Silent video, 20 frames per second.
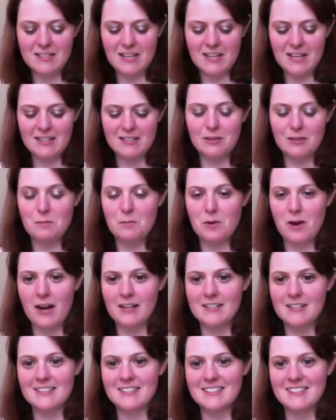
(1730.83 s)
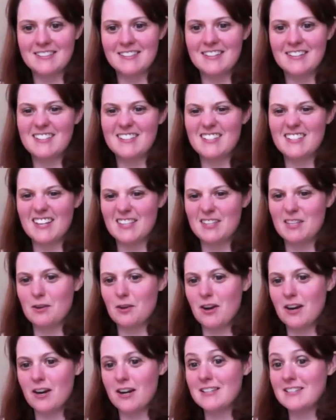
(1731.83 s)
takes a little practice. It's not the
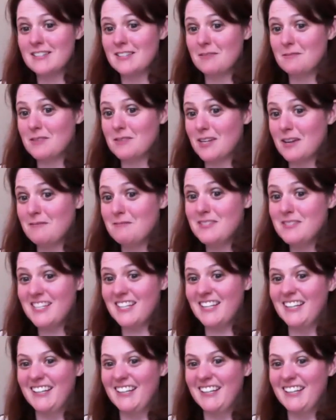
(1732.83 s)
greatest sometimes.